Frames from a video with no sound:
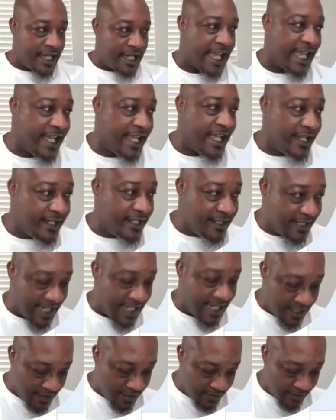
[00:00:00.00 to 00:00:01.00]
And
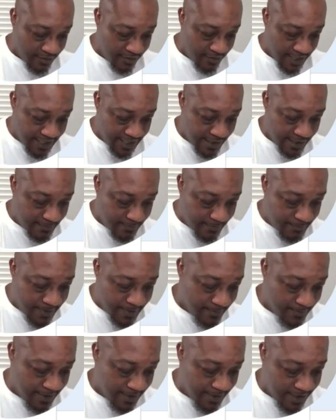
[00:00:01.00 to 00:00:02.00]
that also kind of help
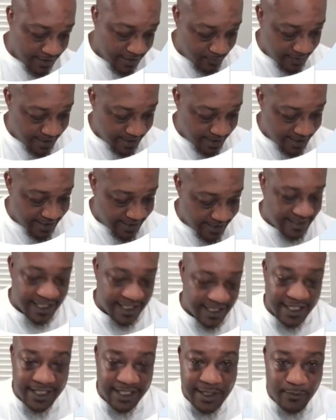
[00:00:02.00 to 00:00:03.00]
out because we did
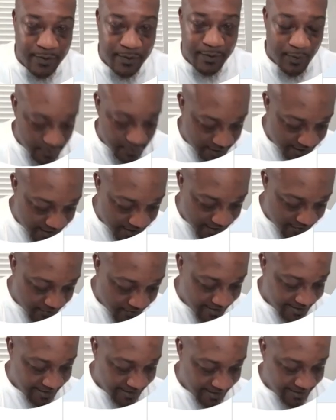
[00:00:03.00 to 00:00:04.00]
say that we want
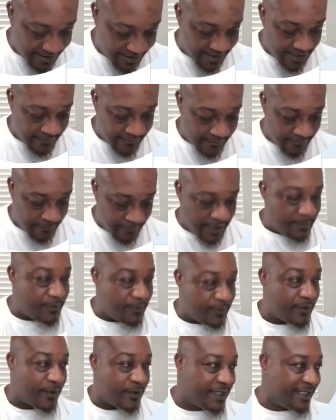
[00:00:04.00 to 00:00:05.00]
167
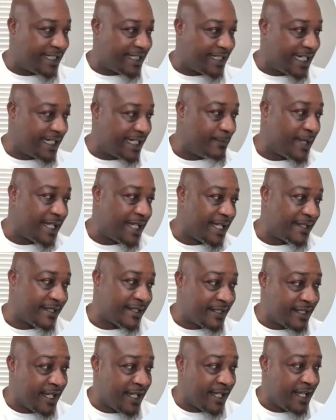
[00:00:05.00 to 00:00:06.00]
people on a daily
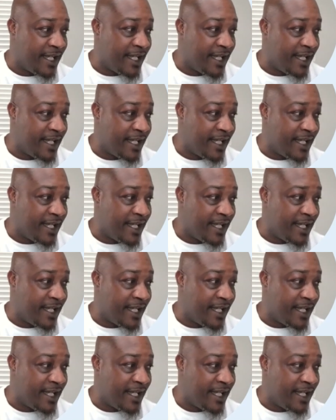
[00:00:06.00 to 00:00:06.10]
basis.